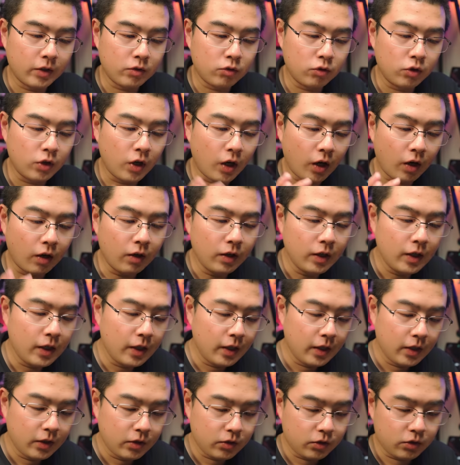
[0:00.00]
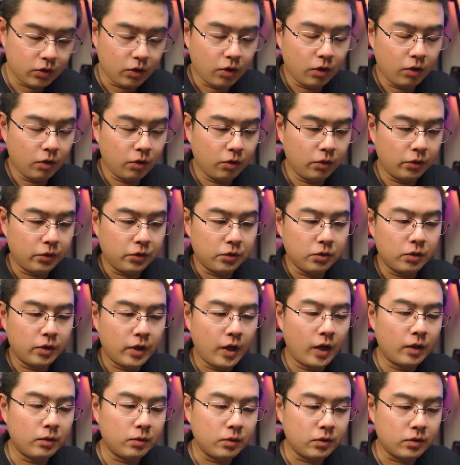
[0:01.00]
HDR. So you
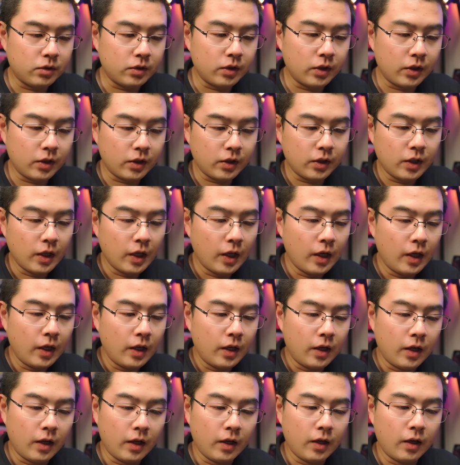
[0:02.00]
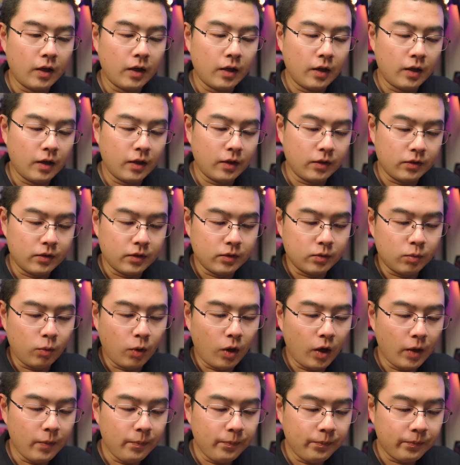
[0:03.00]
got to see this
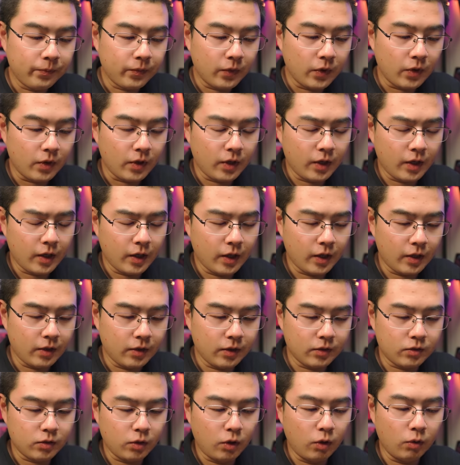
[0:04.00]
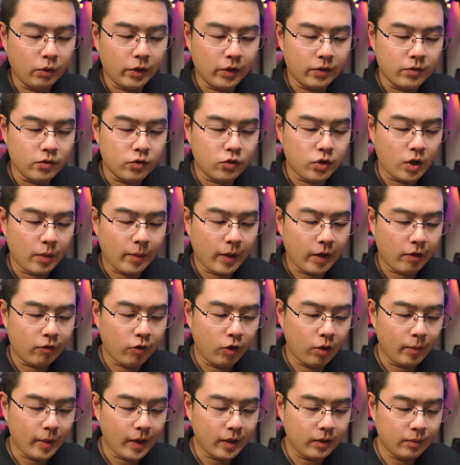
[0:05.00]
one. This is only in JPEG
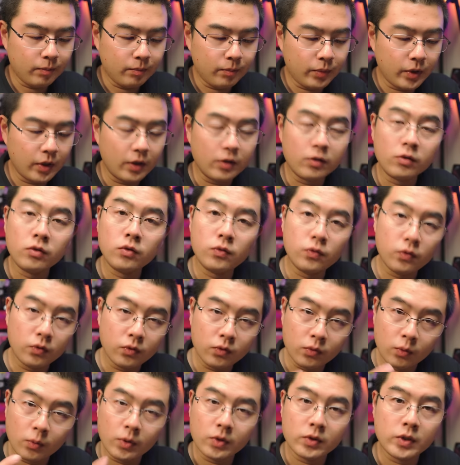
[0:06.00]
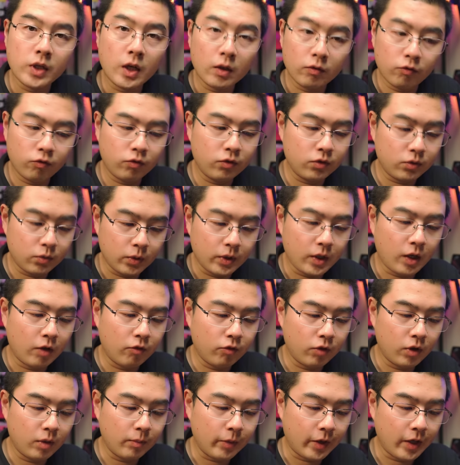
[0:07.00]
format, but the result straight off
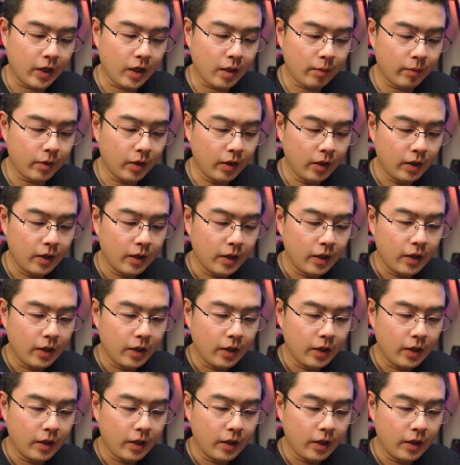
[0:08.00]
from camera